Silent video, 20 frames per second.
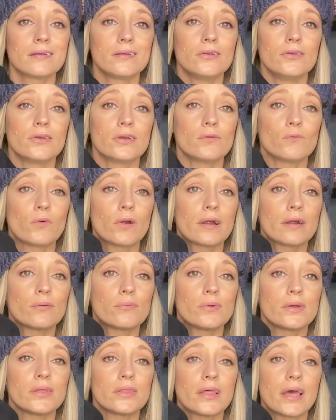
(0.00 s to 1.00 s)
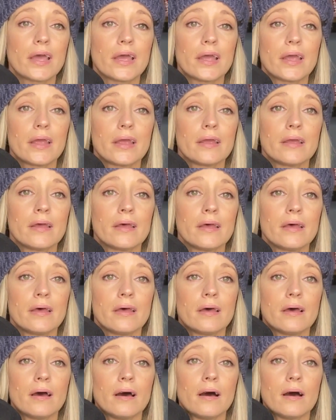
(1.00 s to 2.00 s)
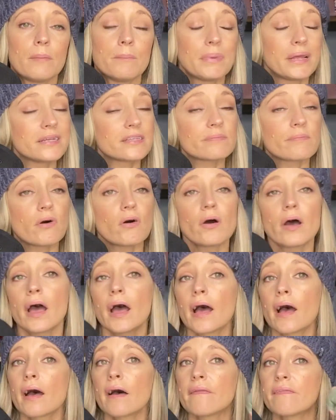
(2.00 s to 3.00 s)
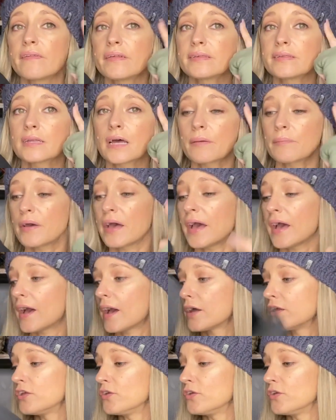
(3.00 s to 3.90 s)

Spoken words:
You can wear it with a baseball hat, this type of hat.